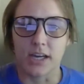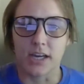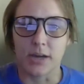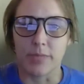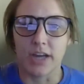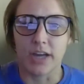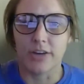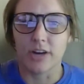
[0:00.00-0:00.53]

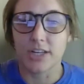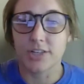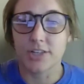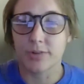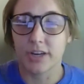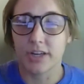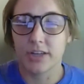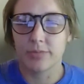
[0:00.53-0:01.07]
I
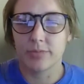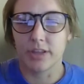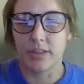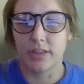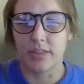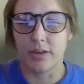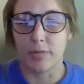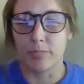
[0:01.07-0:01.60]
graduated
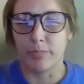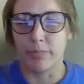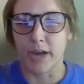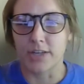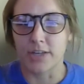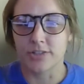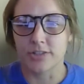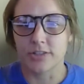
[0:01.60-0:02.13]
with a
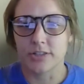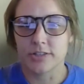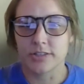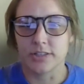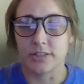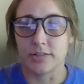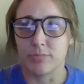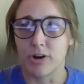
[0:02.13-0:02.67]

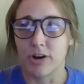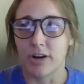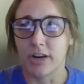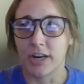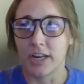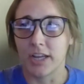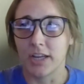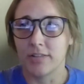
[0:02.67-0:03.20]
bachelor's in
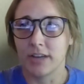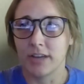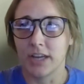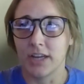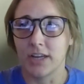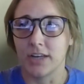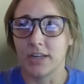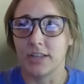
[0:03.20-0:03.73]
marketing
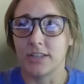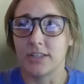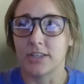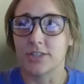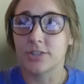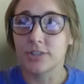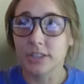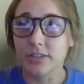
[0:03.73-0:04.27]
and
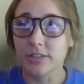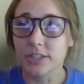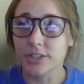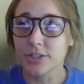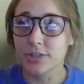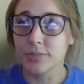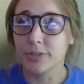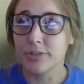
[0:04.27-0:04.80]
industrial
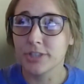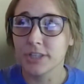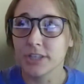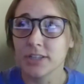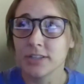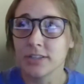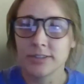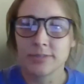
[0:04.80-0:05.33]

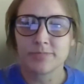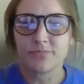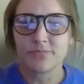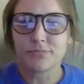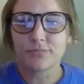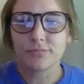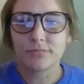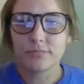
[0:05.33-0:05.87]
distribution.
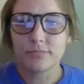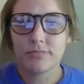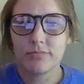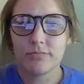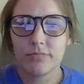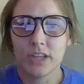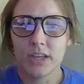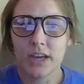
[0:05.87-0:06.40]

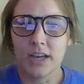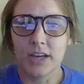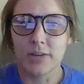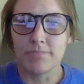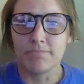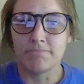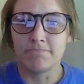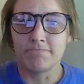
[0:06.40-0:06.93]

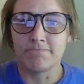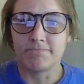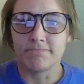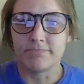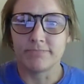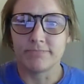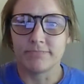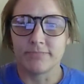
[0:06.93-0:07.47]
And
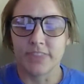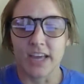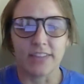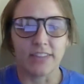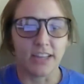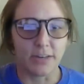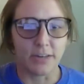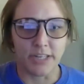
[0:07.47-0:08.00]

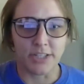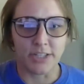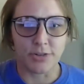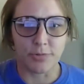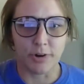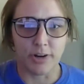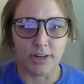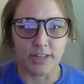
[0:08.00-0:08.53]
that led me
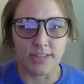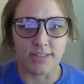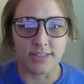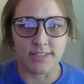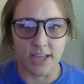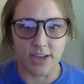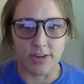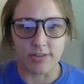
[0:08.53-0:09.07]
to work
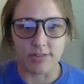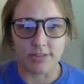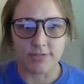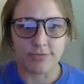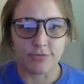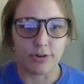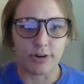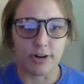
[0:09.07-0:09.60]
in
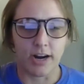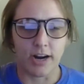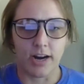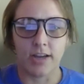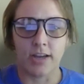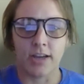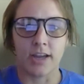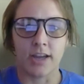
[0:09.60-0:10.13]
sales
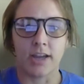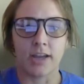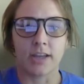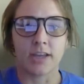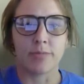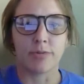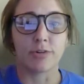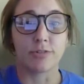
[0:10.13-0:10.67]
for
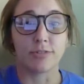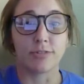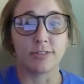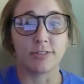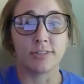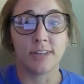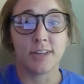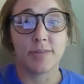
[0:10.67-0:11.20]
a
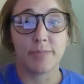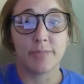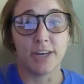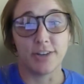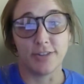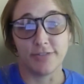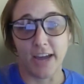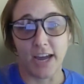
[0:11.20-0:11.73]
chemical
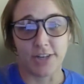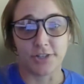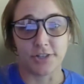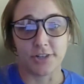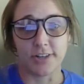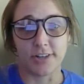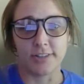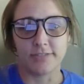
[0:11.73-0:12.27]

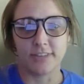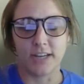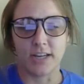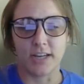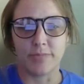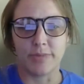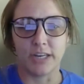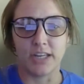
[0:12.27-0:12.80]
manufacturer
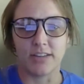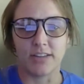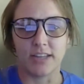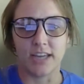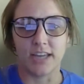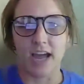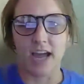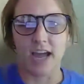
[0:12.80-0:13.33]

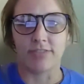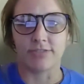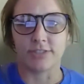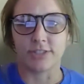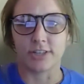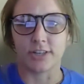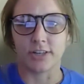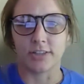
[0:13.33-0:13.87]
immediately
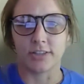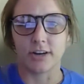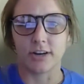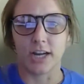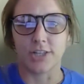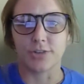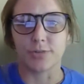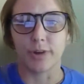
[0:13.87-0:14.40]
after
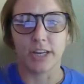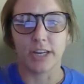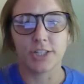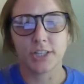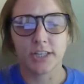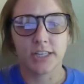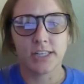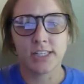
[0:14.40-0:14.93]

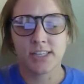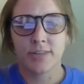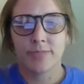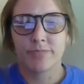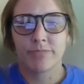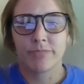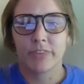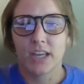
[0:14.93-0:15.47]
graduation.
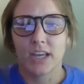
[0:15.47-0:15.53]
